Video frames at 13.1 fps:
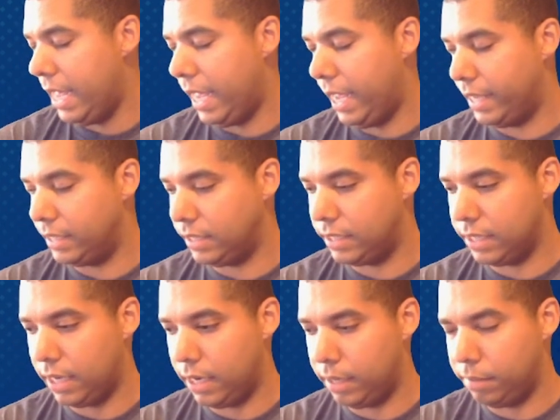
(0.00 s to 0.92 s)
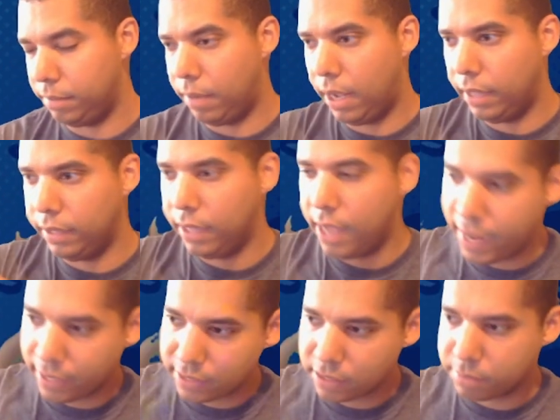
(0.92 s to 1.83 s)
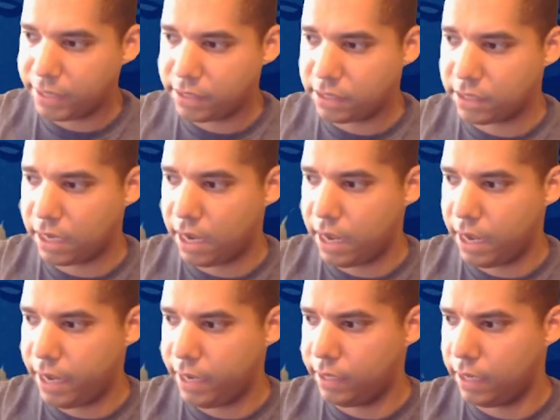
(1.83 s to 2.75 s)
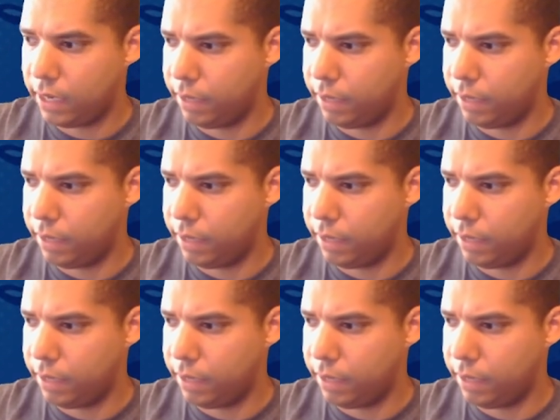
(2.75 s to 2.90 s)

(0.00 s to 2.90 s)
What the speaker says: And on the X-Men side,